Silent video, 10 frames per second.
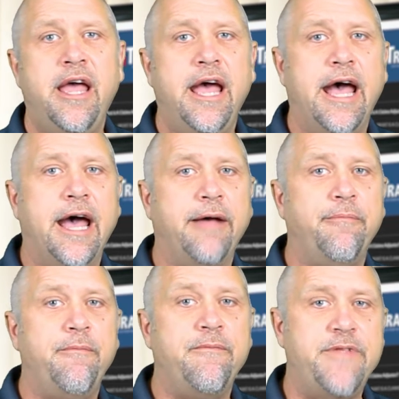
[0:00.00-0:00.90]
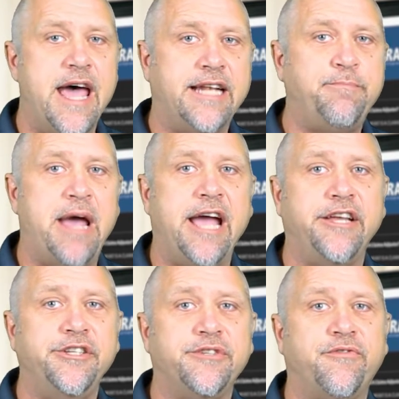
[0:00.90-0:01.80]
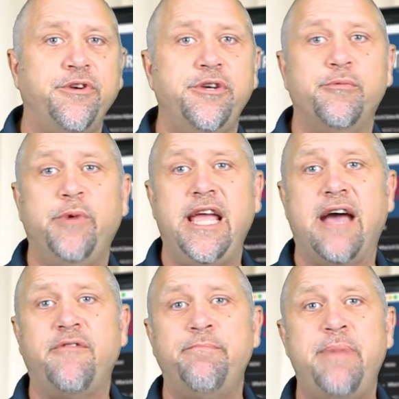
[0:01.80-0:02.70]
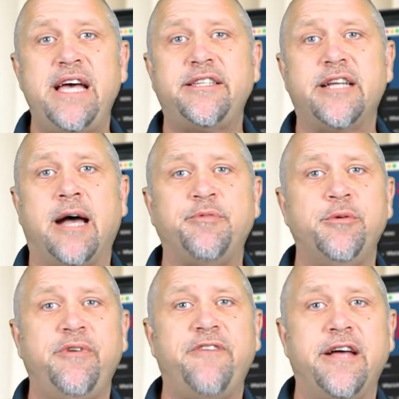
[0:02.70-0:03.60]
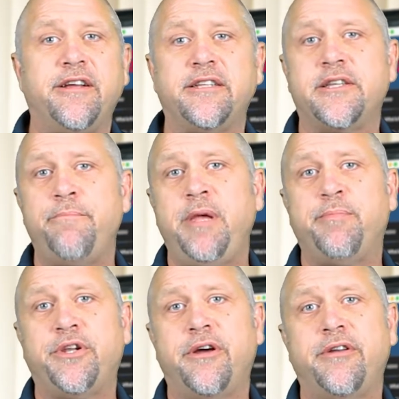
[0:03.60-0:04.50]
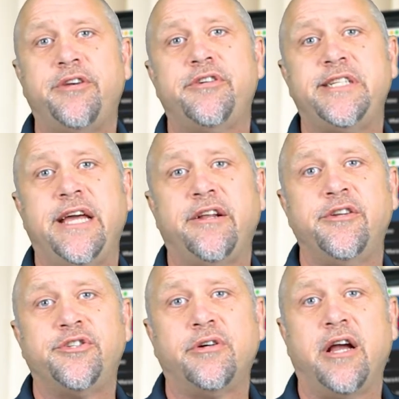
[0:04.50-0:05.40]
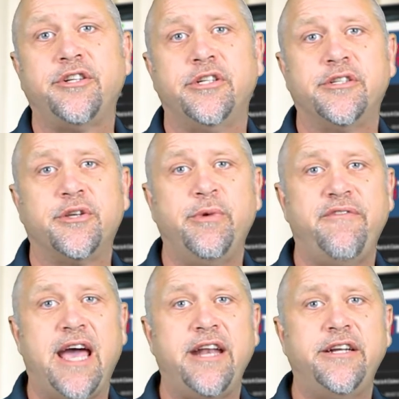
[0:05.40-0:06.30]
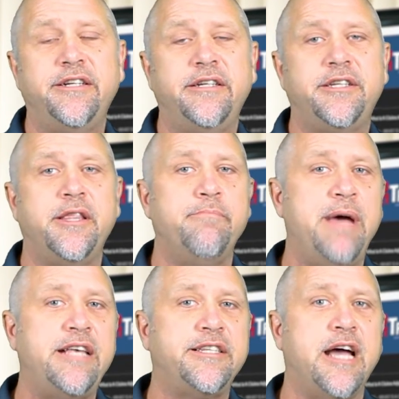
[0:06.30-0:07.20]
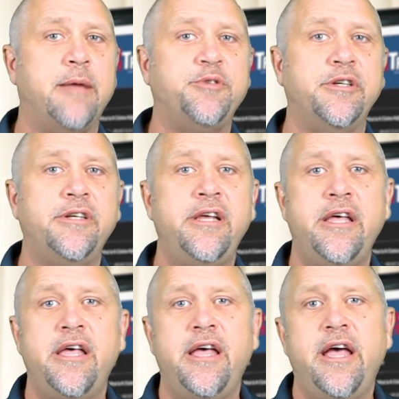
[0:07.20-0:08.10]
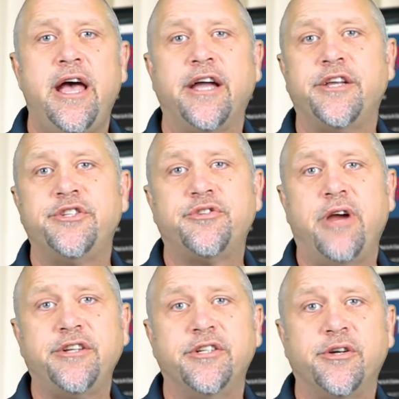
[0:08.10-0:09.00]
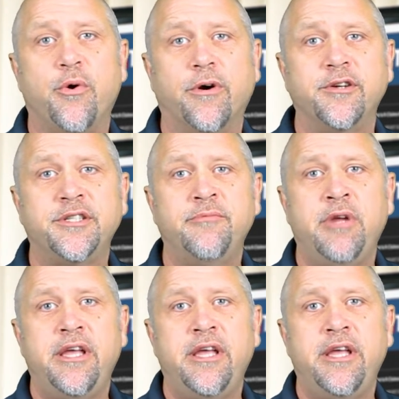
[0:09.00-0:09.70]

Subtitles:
that package is for you. We have a best option. We found out some people don't understand construction, so we've added to the best option a construction course.